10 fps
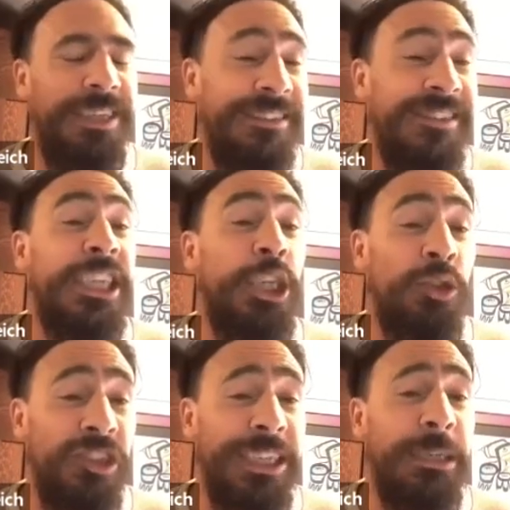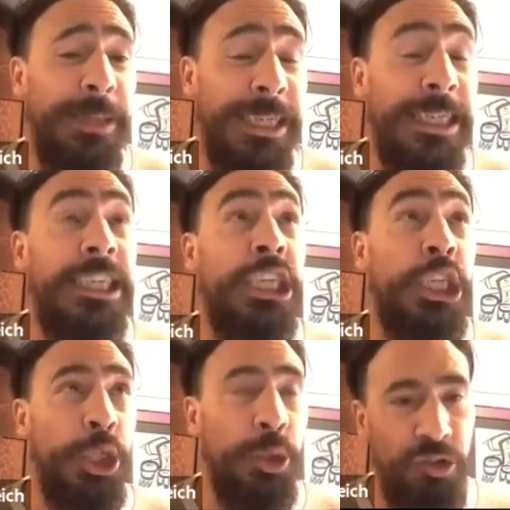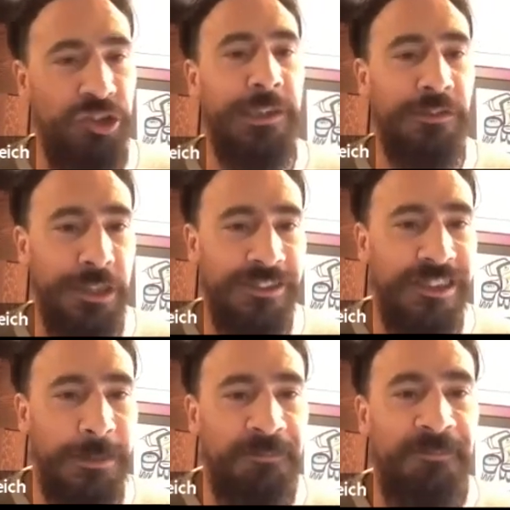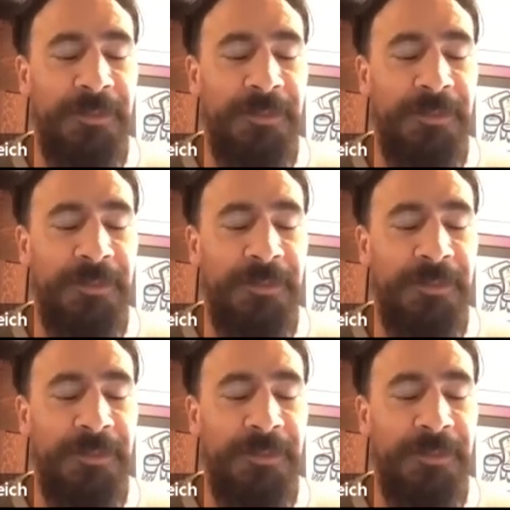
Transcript: is huge and can make a huge difference.